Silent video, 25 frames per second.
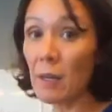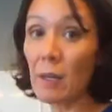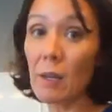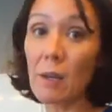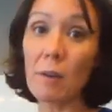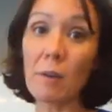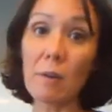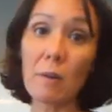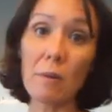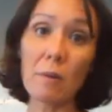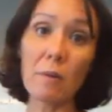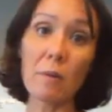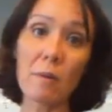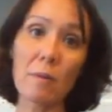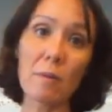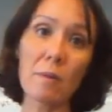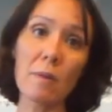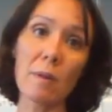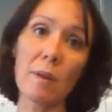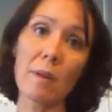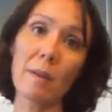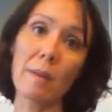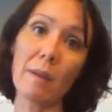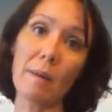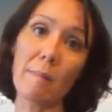to
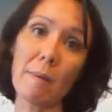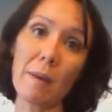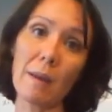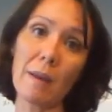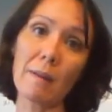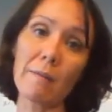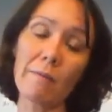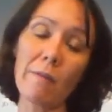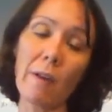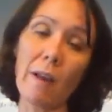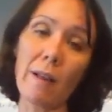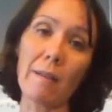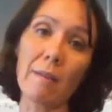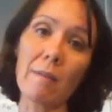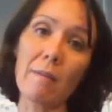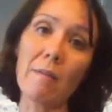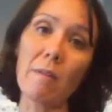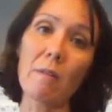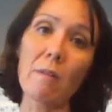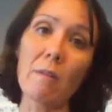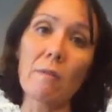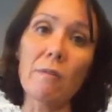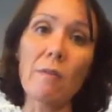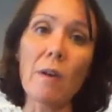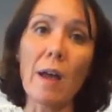use the picket
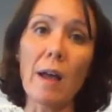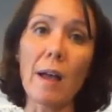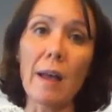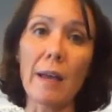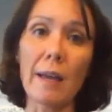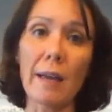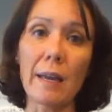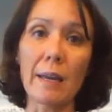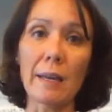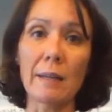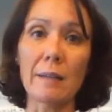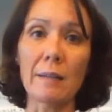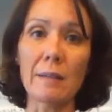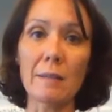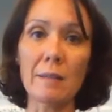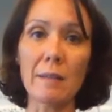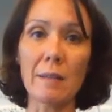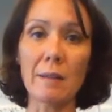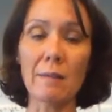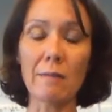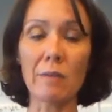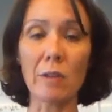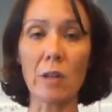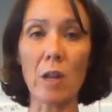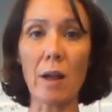fence to find
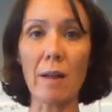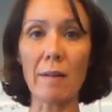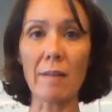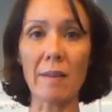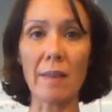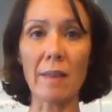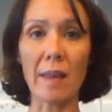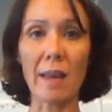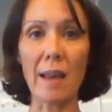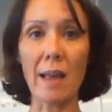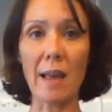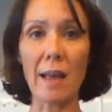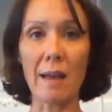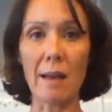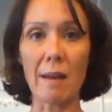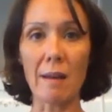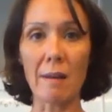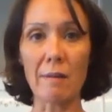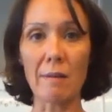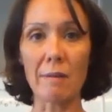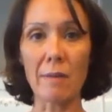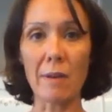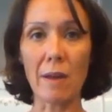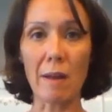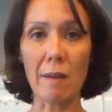velocity
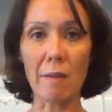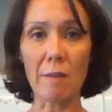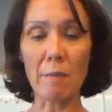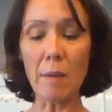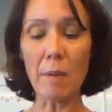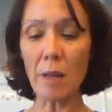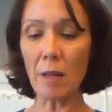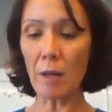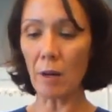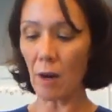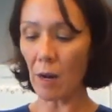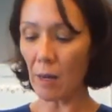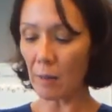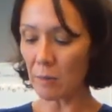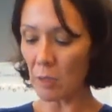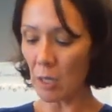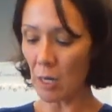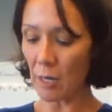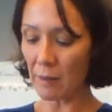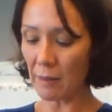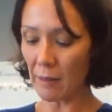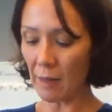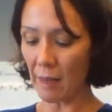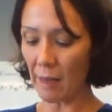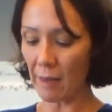of a smaller
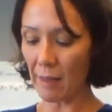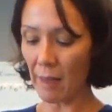object,